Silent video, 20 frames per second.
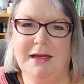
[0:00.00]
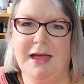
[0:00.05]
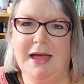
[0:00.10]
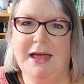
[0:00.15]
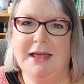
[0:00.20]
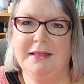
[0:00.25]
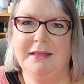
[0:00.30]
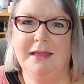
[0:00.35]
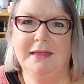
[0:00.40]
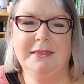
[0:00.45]

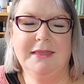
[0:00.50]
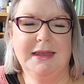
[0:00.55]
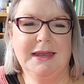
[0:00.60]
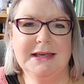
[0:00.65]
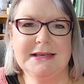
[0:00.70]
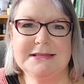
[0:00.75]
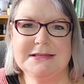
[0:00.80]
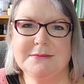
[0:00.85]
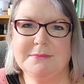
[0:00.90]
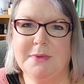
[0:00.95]
And then the
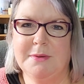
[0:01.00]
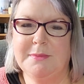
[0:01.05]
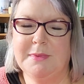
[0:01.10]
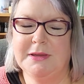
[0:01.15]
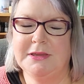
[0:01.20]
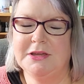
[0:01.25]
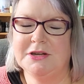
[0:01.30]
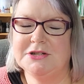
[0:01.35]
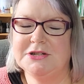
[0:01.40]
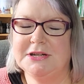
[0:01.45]
next time I
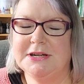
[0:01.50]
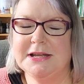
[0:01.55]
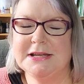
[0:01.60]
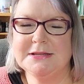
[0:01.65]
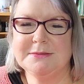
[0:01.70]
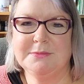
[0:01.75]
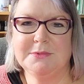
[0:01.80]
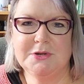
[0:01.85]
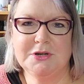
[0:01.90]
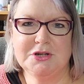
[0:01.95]
met her, she'd
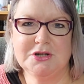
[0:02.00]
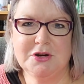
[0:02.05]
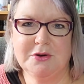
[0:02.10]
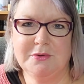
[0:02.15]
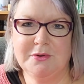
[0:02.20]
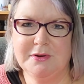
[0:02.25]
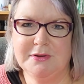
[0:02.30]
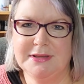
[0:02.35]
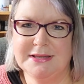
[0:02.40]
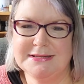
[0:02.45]
ask me to show
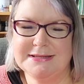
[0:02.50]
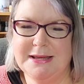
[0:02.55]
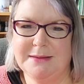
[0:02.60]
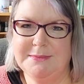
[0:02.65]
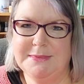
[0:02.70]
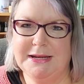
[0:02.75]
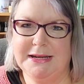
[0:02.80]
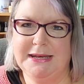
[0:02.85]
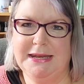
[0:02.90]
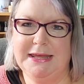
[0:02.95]
her the same
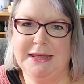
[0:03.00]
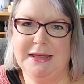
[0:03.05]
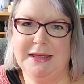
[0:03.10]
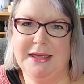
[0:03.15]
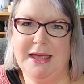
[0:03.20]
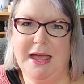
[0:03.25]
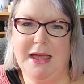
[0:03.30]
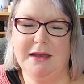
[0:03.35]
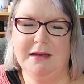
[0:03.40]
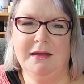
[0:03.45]
technique
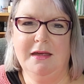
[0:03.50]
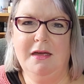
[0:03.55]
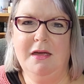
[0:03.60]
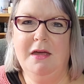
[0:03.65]
again